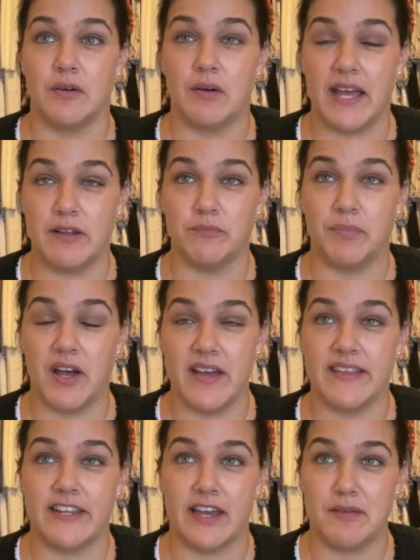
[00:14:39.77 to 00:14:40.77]
and by
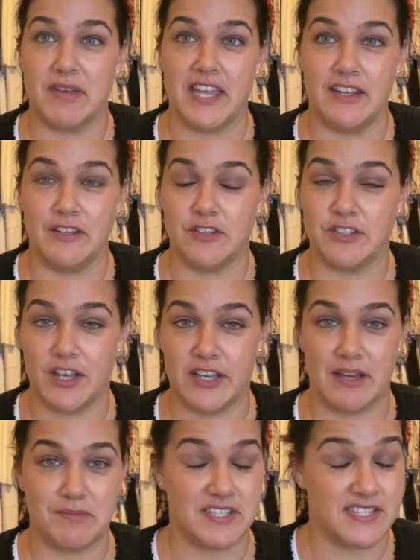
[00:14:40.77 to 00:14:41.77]
that I mean you turn
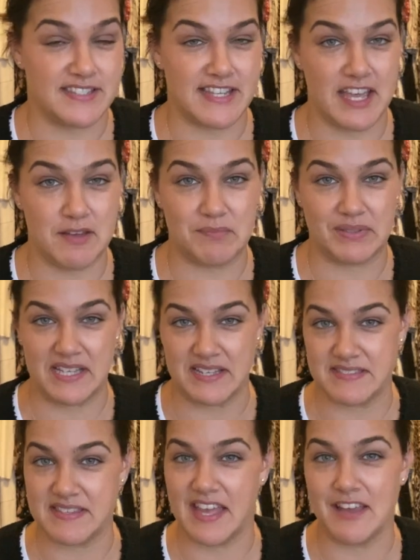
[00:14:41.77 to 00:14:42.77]
up to the same
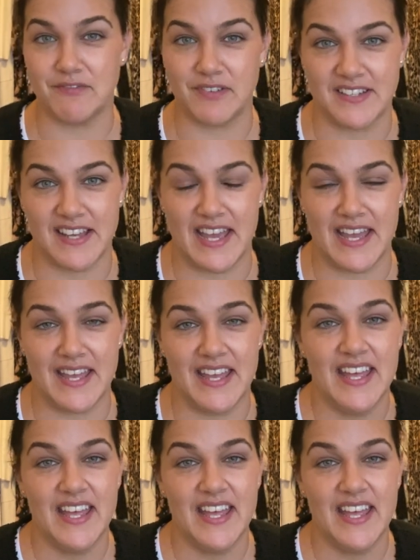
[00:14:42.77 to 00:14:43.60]
place every day